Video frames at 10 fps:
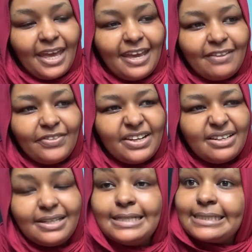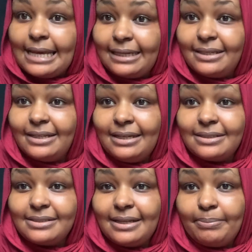and then decide the
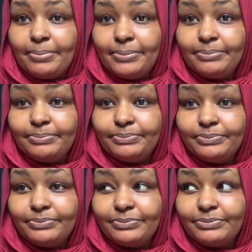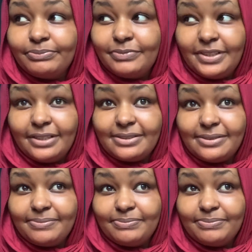next step. Yes.